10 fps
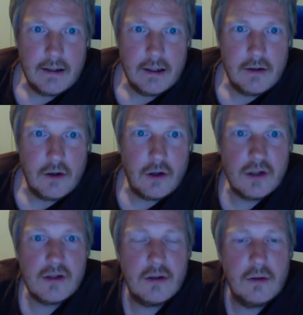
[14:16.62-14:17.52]
And
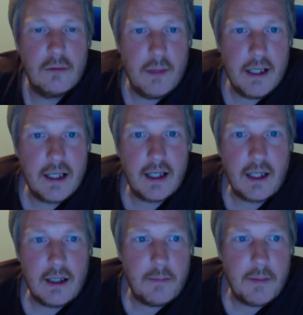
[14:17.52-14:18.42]
also
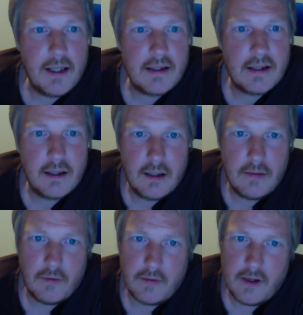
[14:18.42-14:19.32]
Mickey,
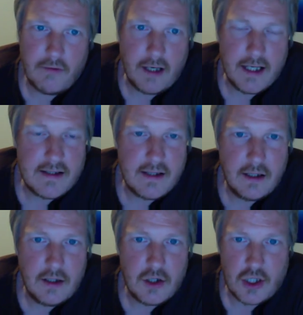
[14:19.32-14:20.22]
he writes it
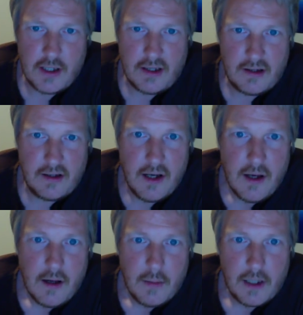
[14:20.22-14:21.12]
in the chat,
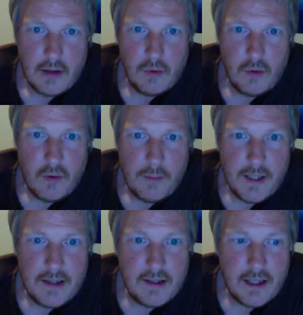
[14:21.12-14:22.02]
but I will
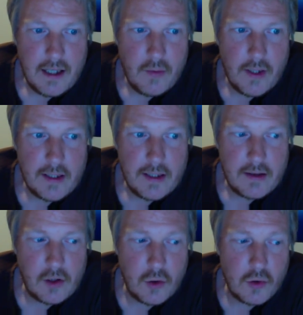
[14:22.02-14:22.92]
repeat it anyway,
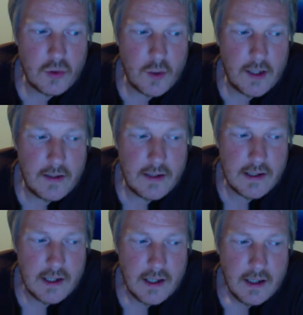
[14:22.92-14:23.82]
that those ones